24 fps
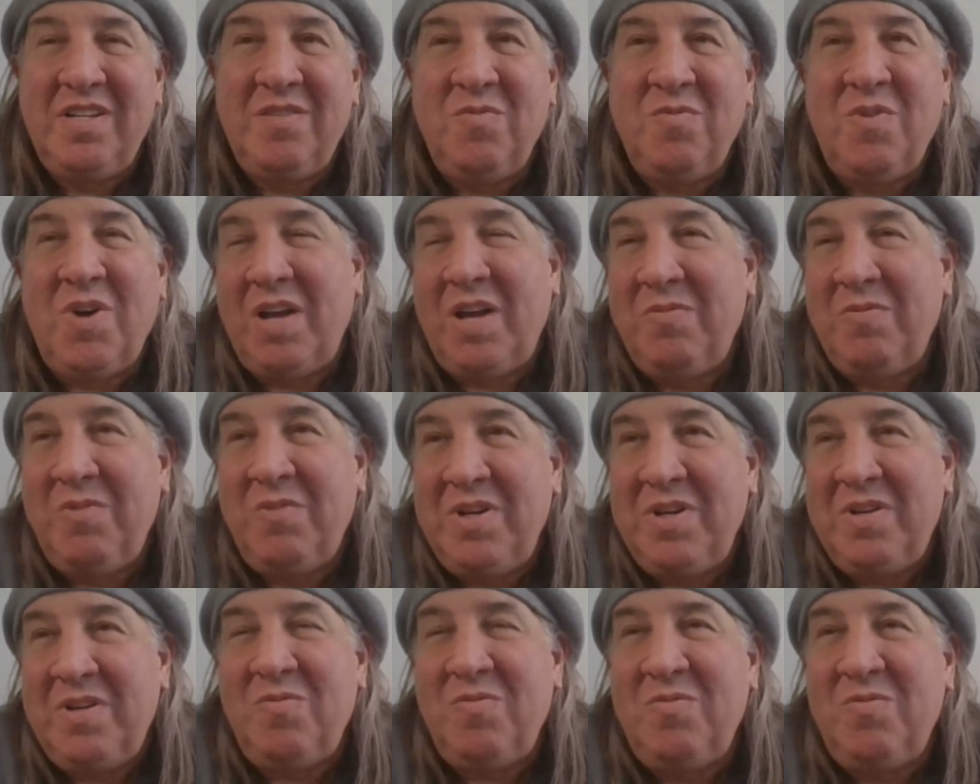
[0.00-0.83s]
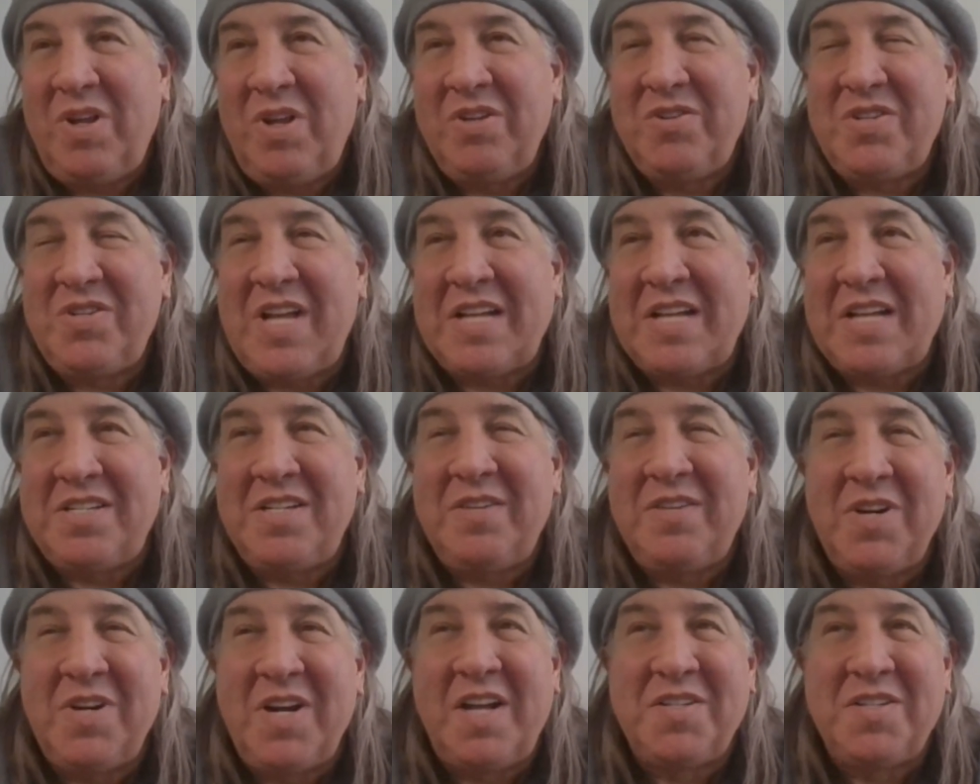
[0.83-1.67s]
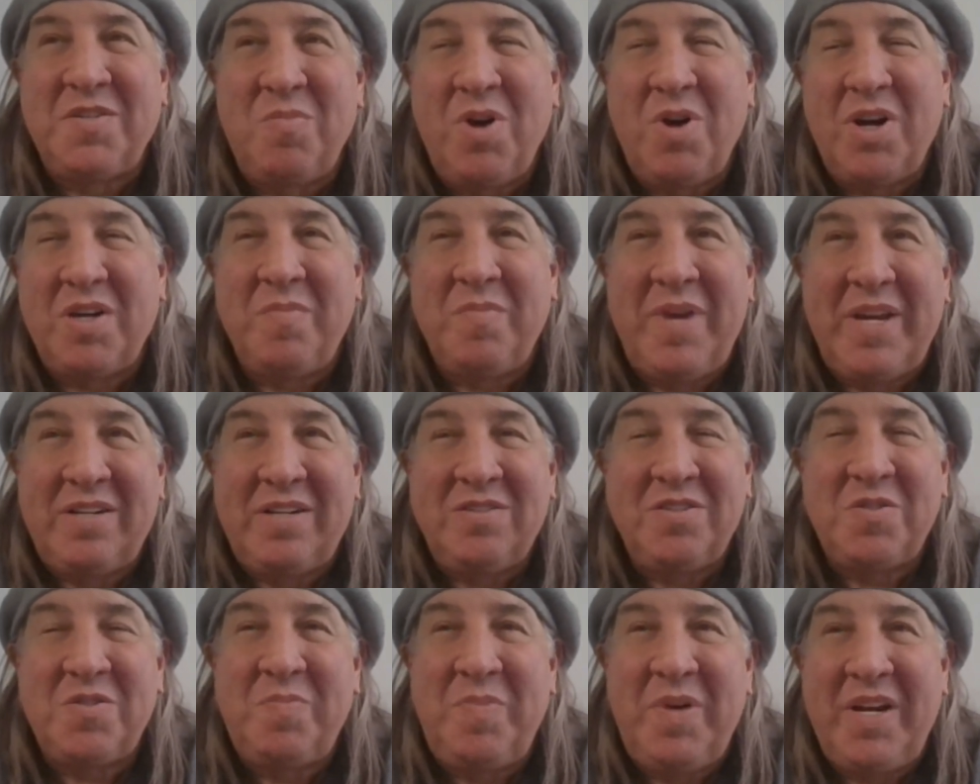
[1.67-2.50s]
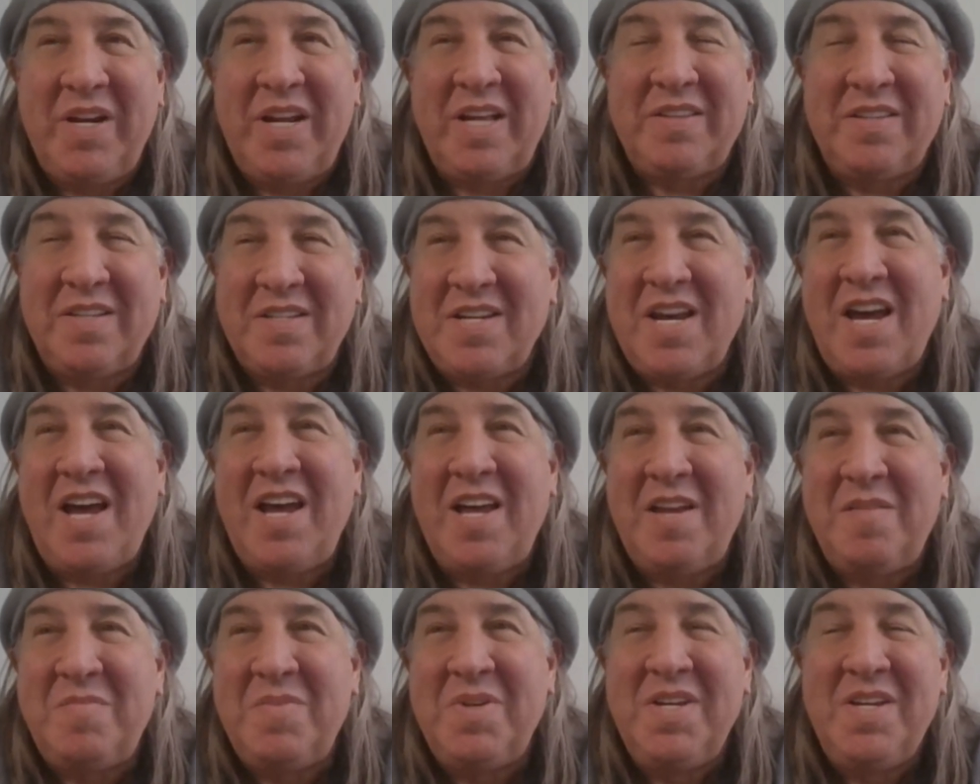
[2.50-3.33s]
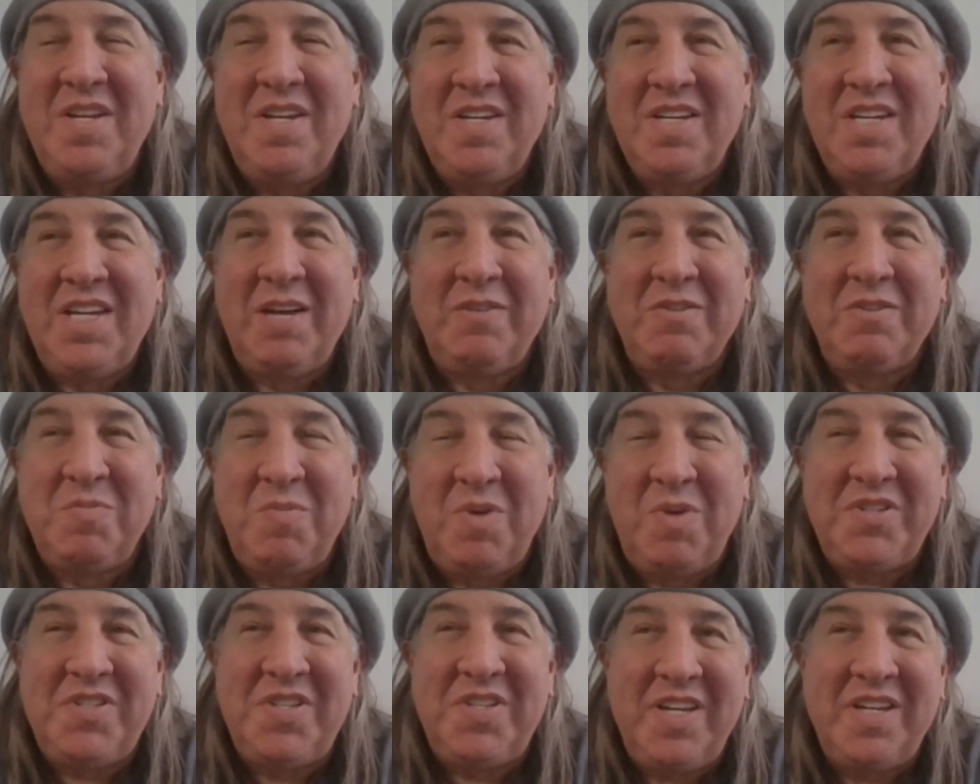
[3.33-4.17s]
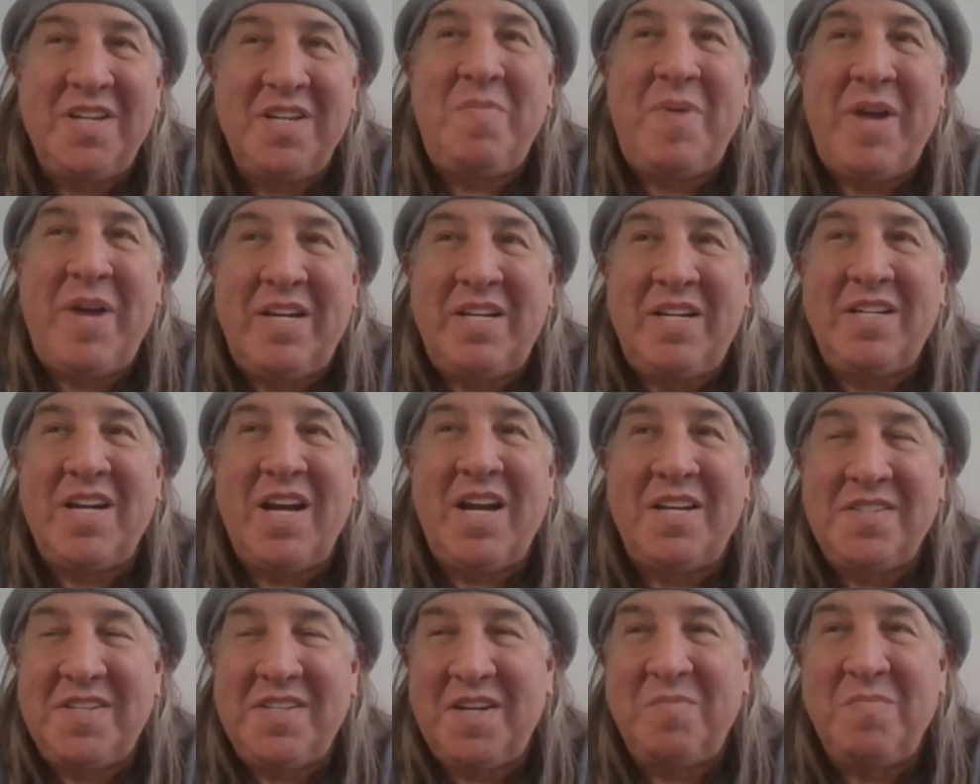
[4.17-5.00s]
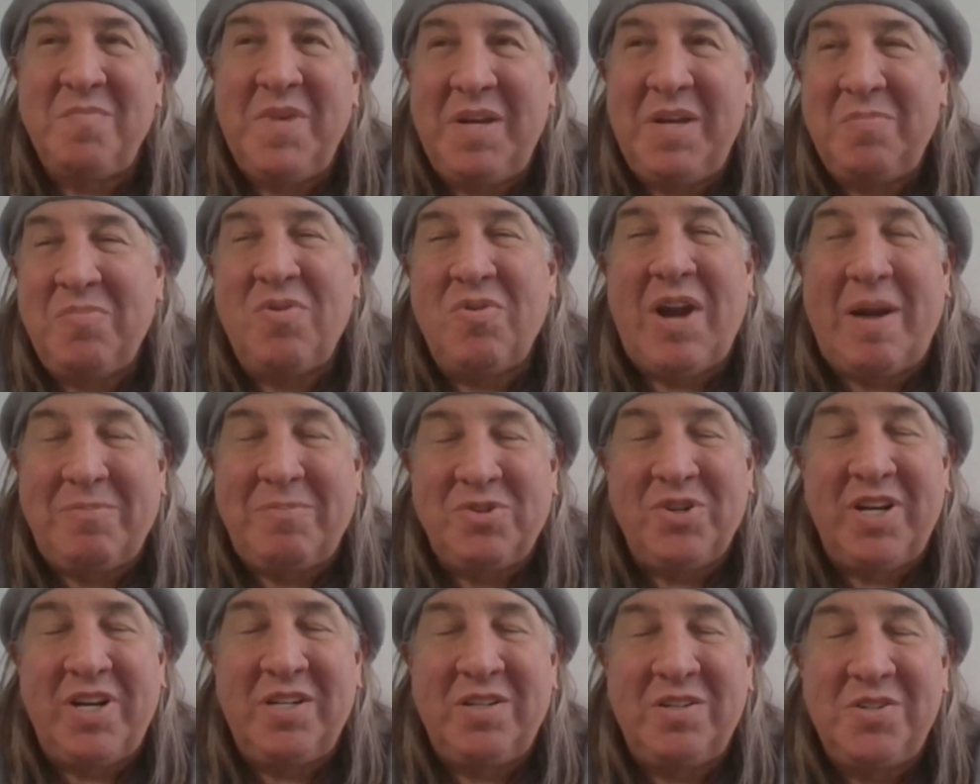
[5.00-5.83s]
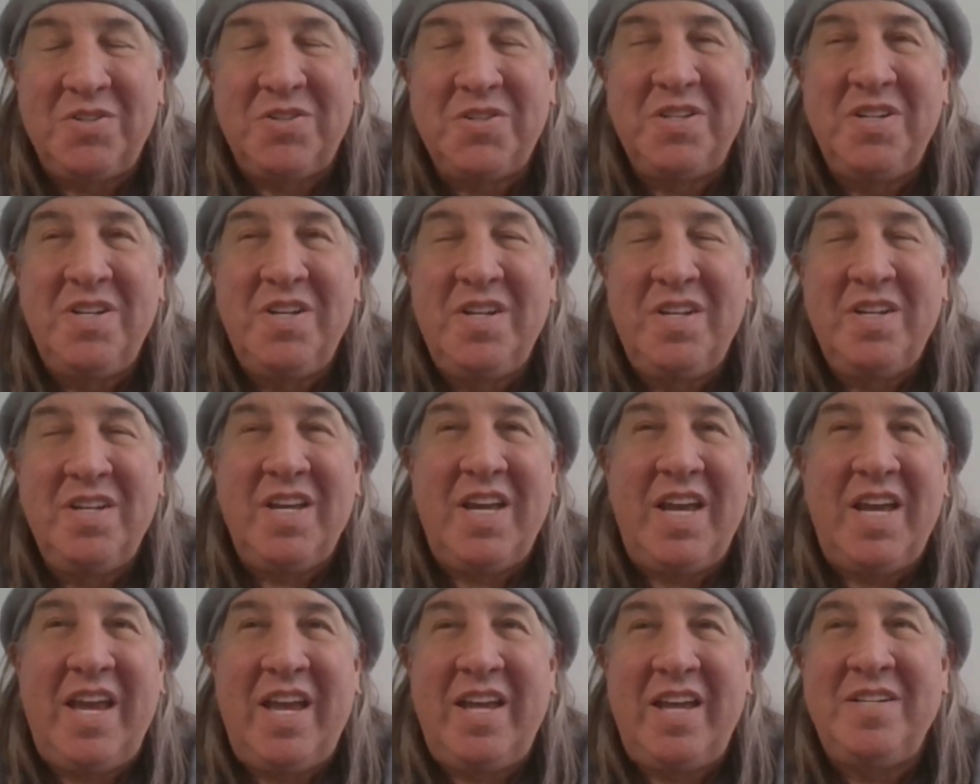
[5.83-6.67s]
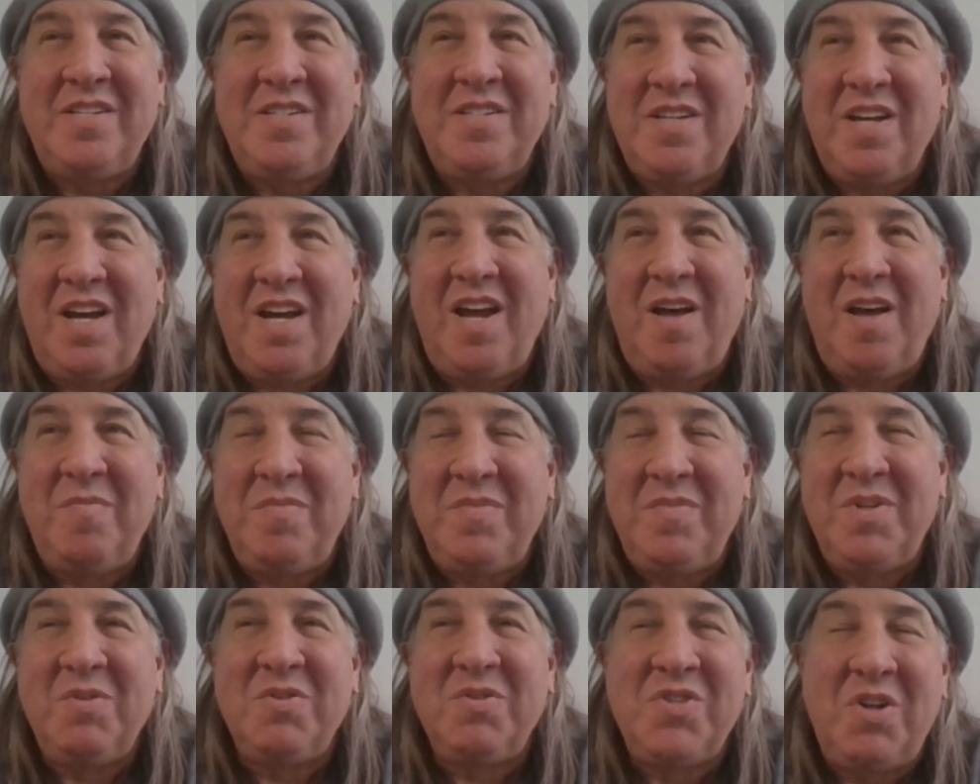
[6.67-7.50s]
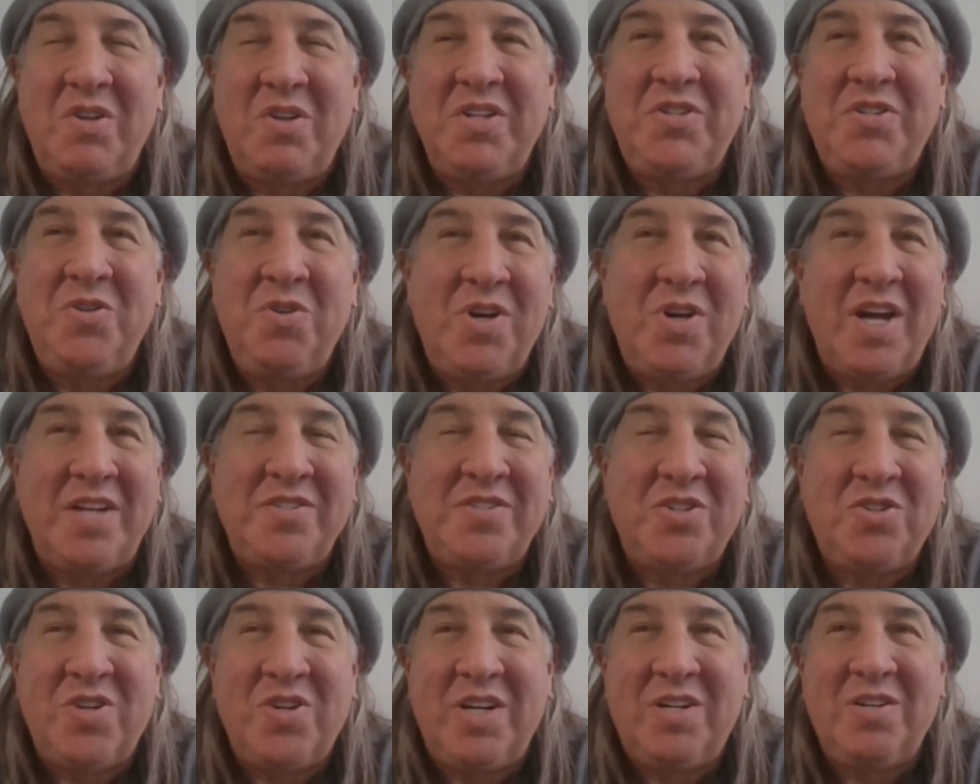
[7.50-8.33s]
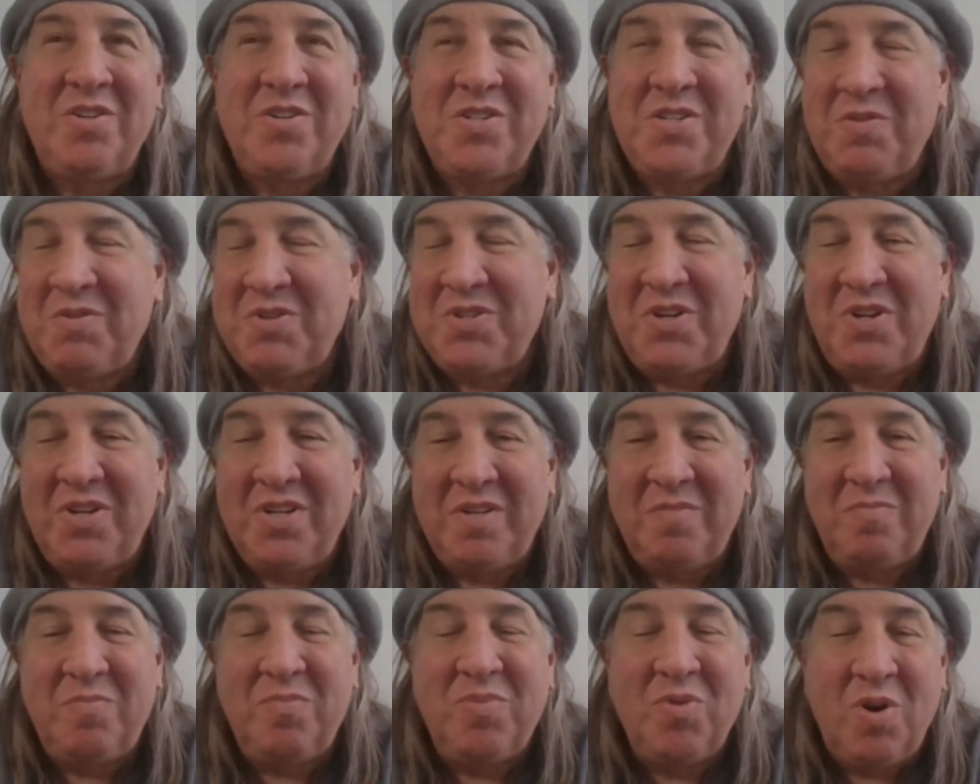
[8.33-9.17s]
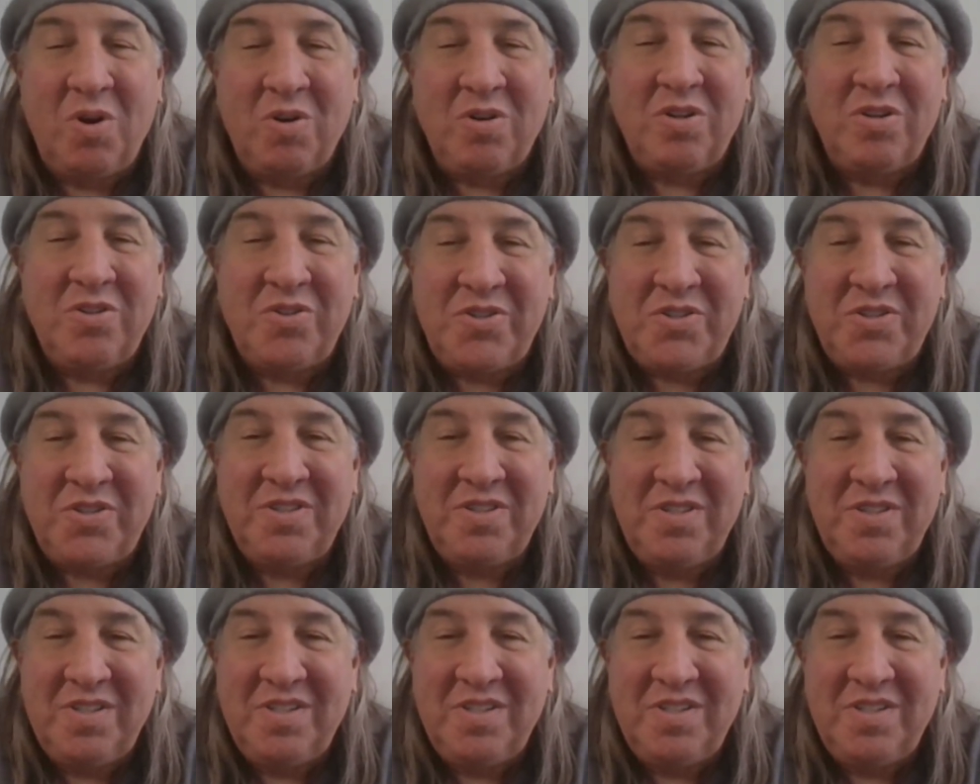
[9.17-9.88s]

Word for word: well, we well, there's lots of different kinds of market makers, but at the time, it was mostly independent guys like me, prop traders, and um, there was only two kinds of traders. There was only brokers,